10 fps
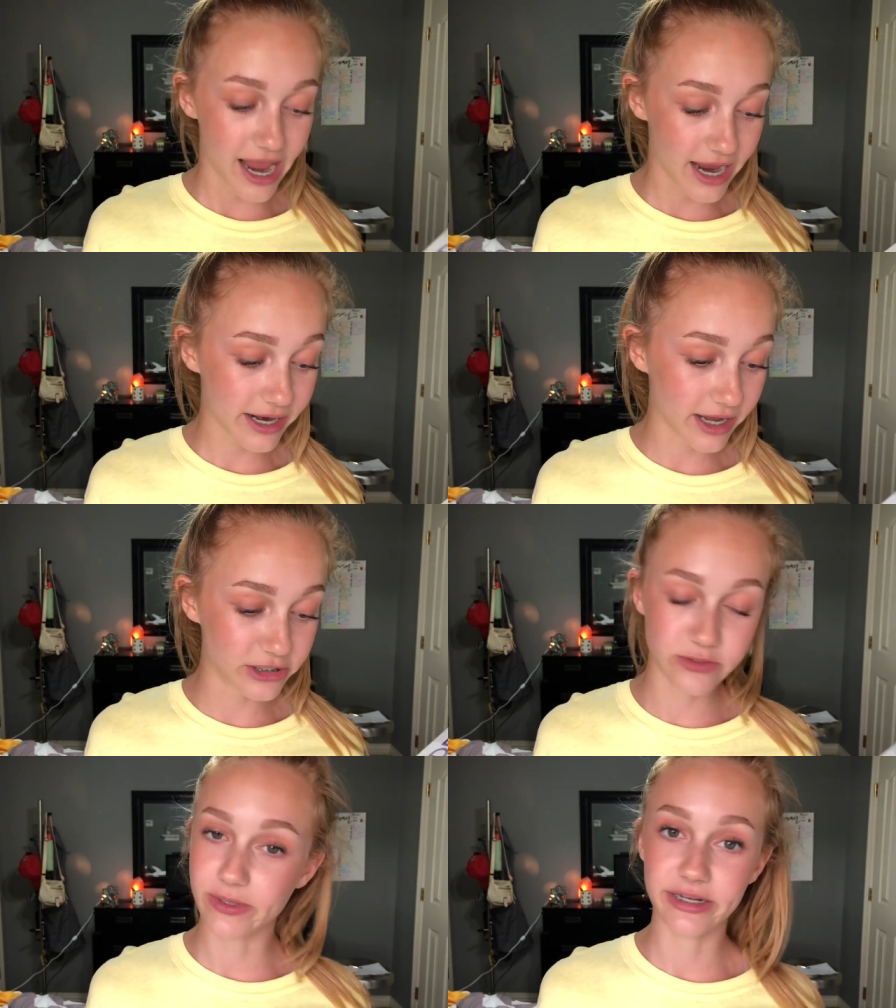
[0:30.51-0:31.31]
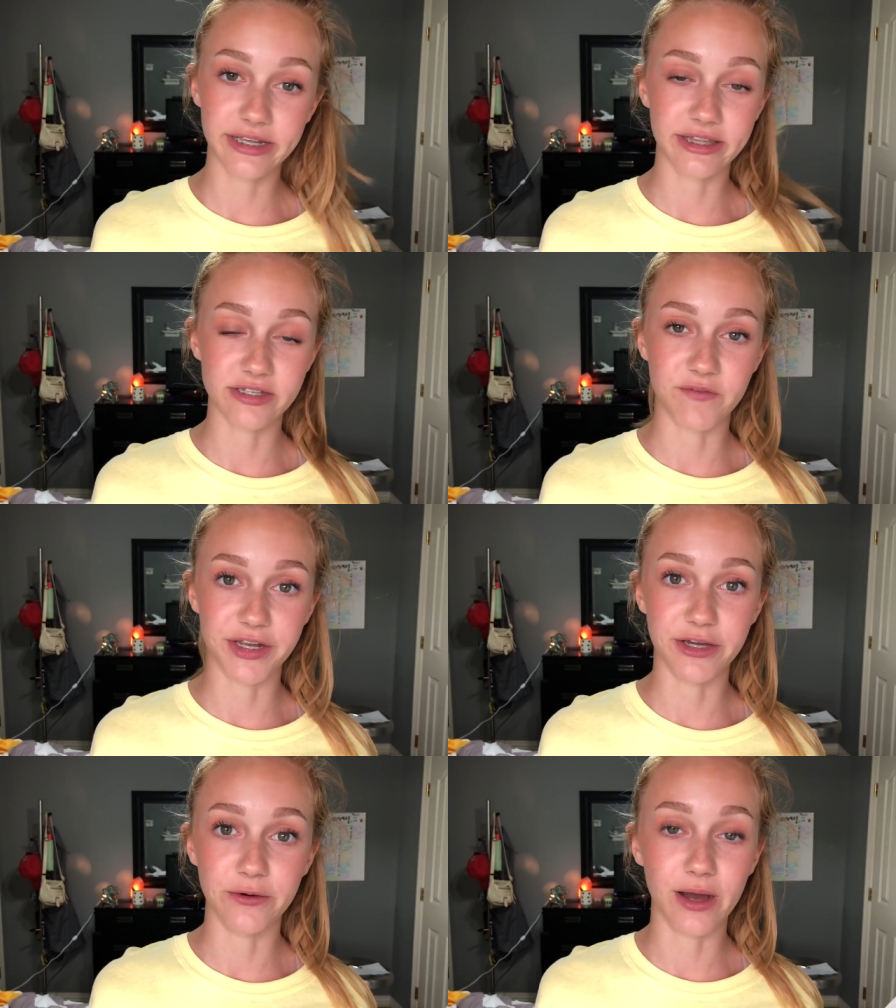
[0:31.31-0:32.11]
And I just wanted to get this
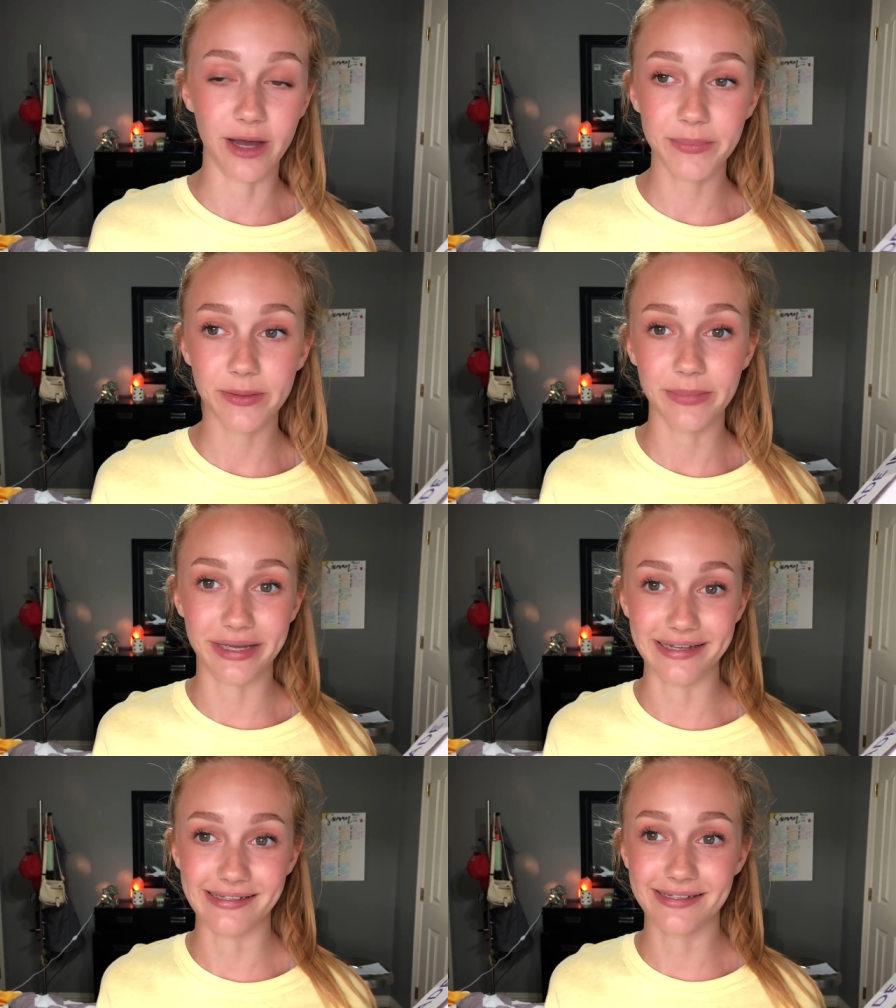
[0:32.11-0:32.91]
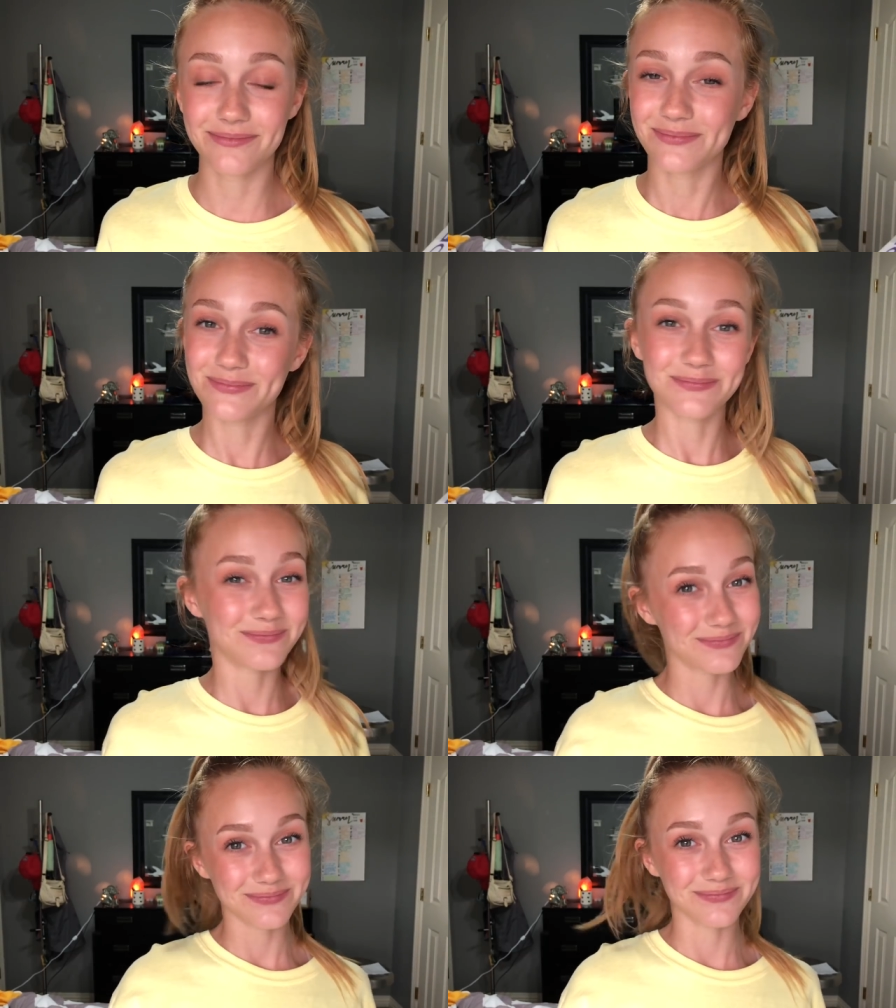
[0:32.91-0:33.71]
video up because
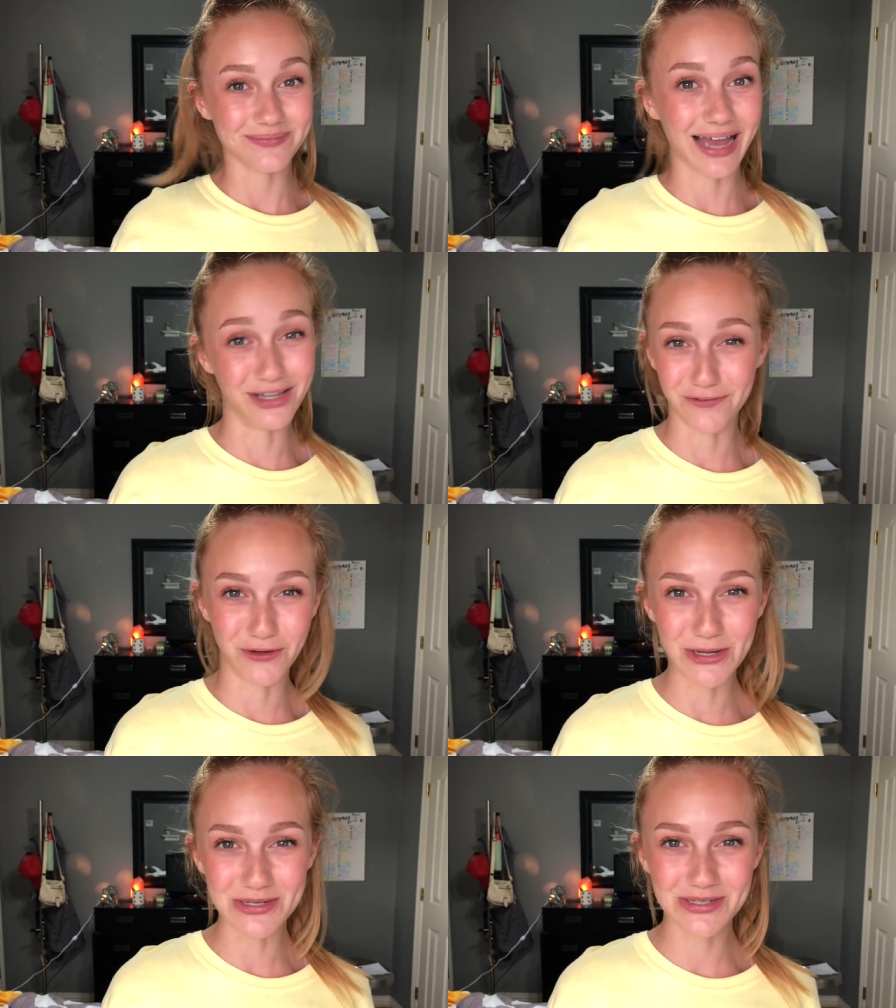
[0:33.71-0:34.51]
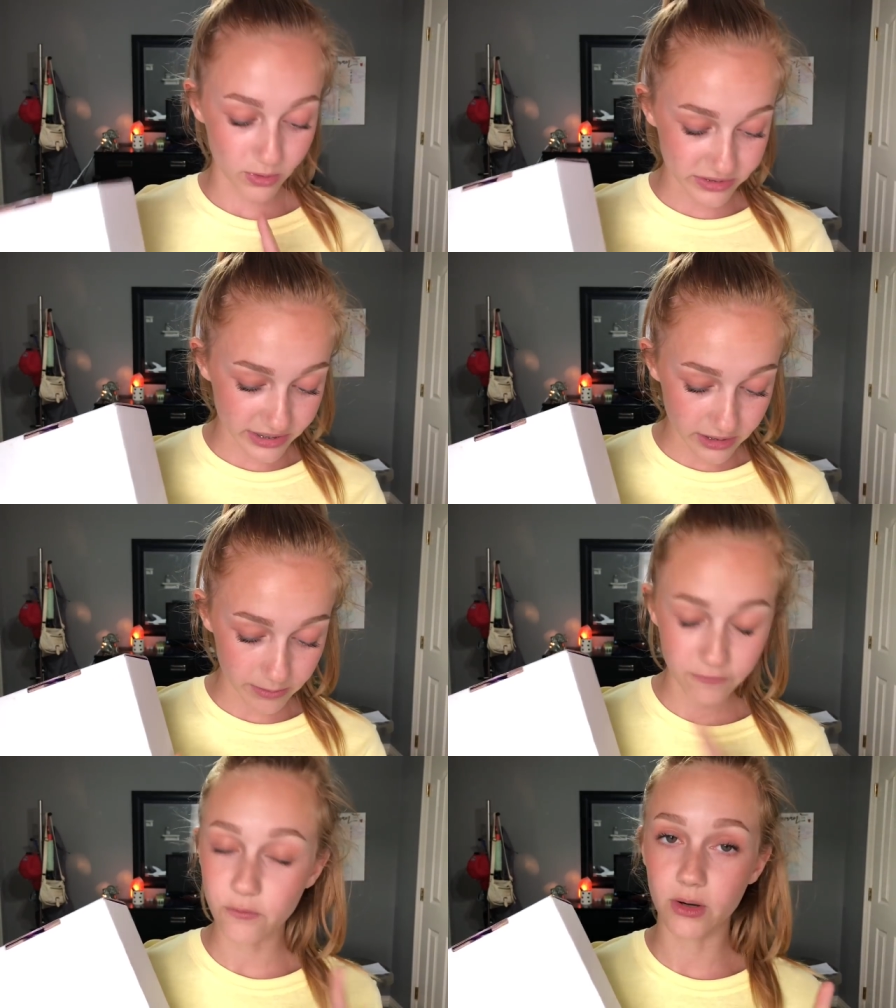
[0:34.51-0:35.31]
I love hauls. One thing
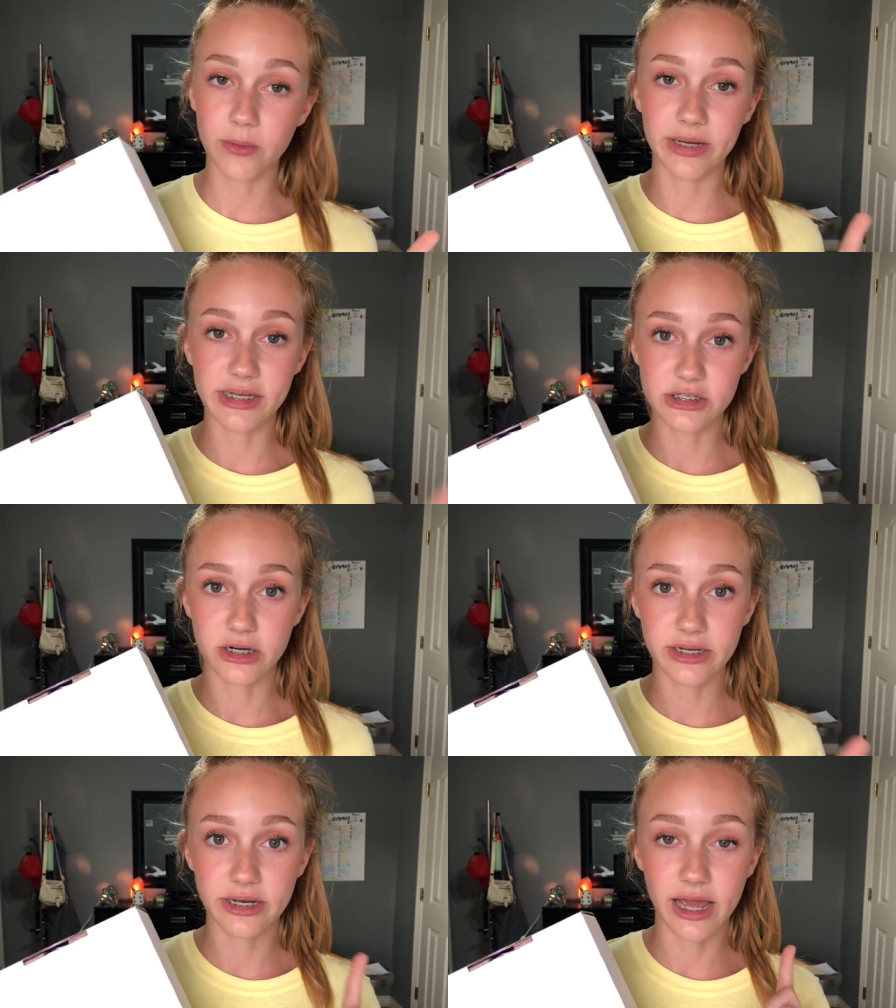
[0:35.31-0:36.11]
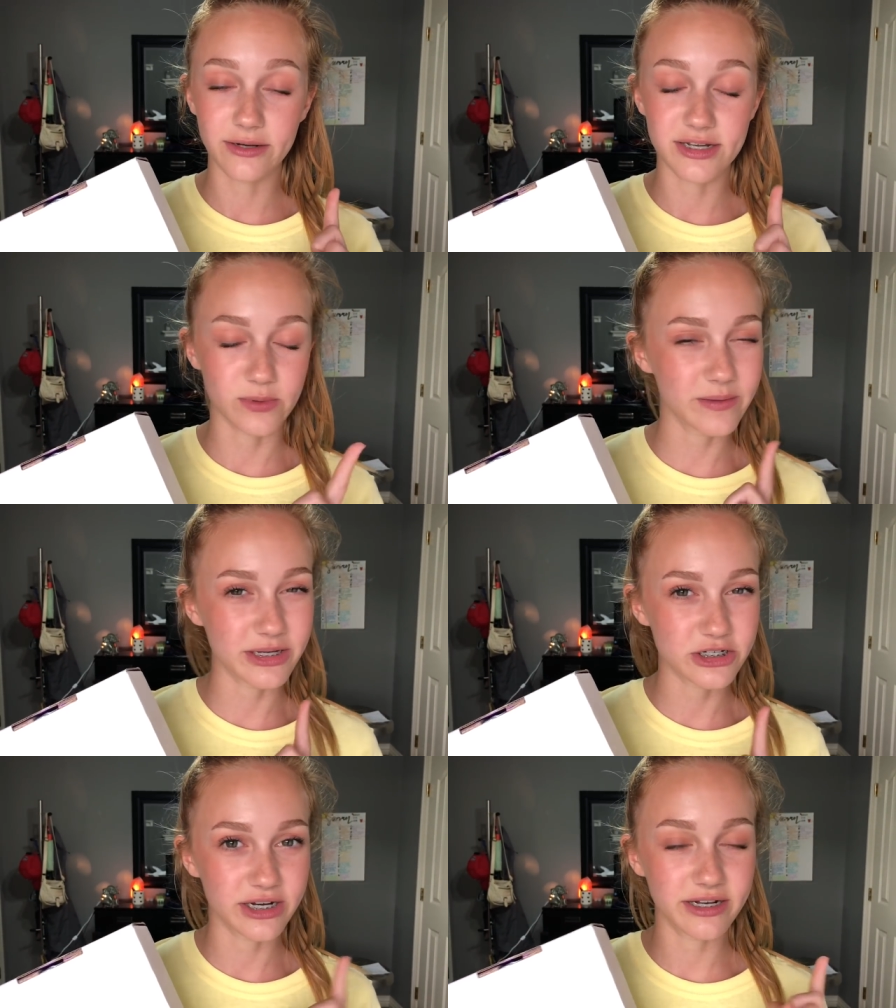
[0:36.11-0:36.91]
before we get started, I did want to
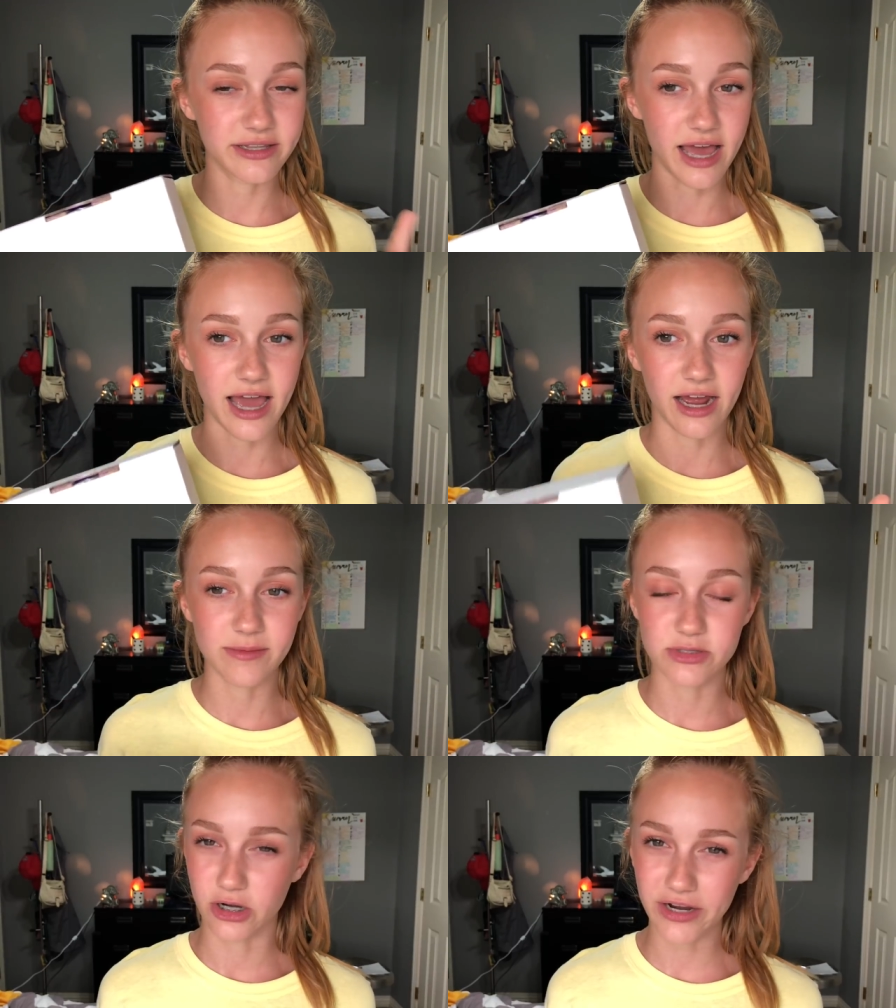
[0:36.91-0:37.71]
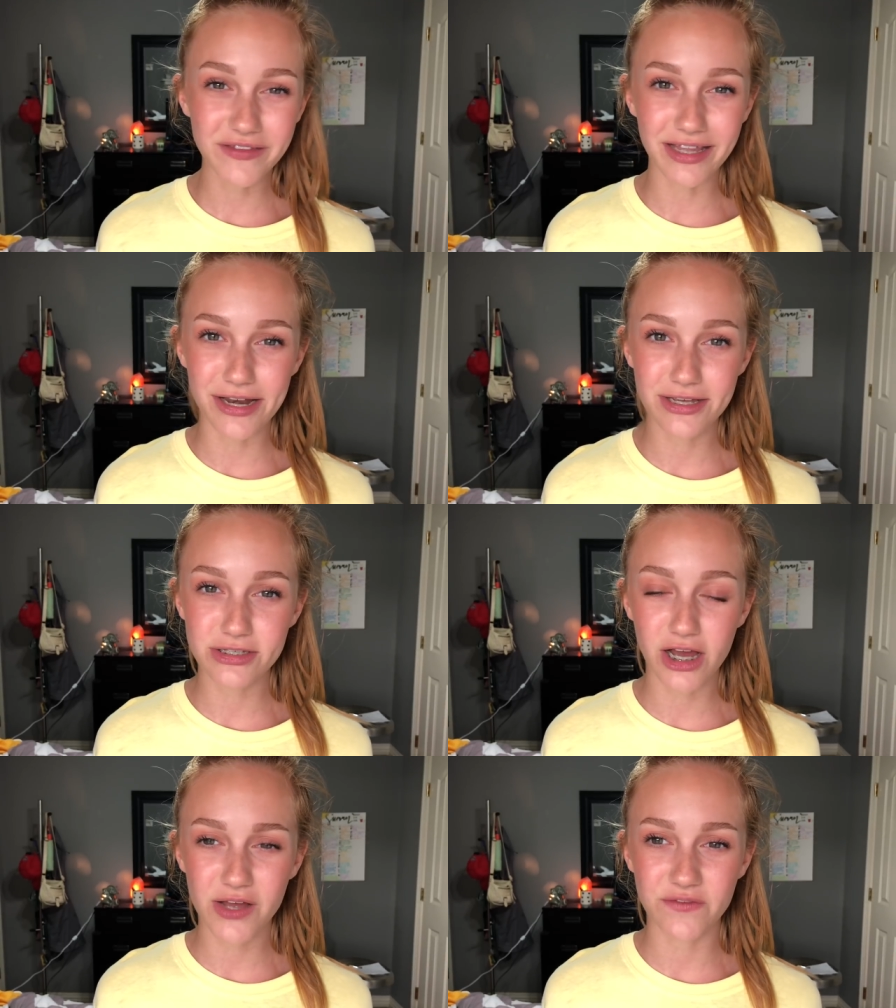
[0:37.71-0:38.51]
mention that I'm sorry if the lighting
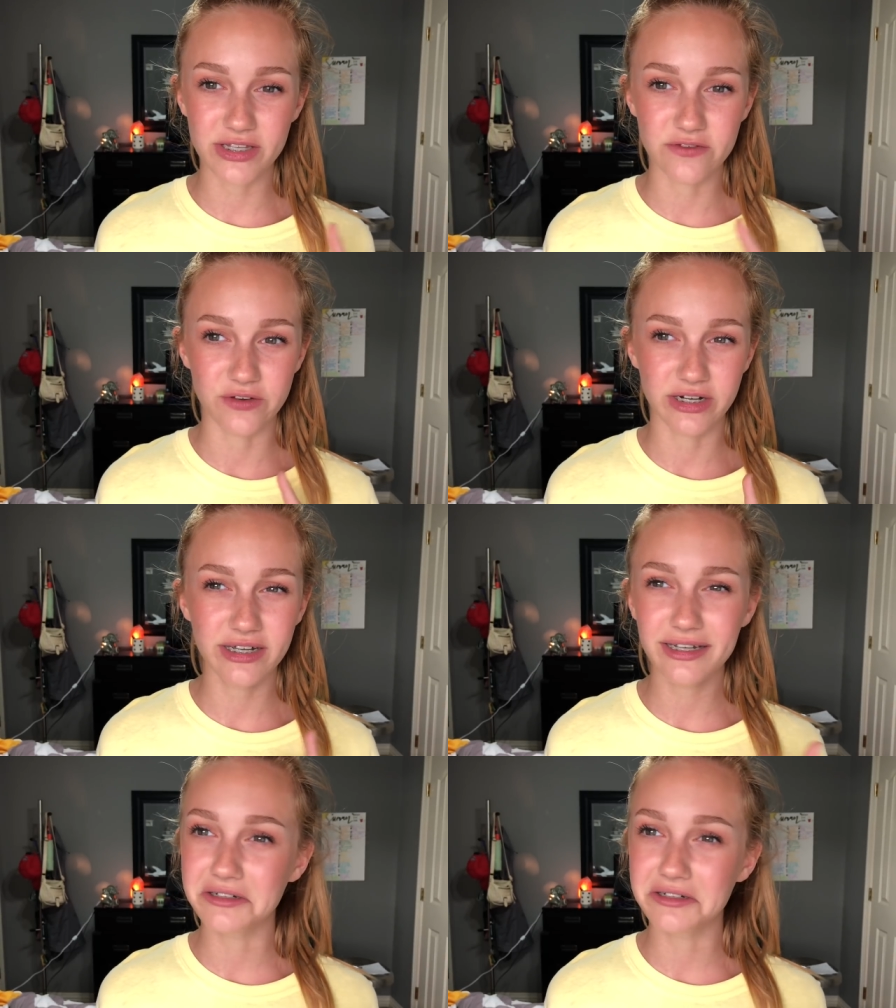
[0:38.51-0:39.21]
is off. It's very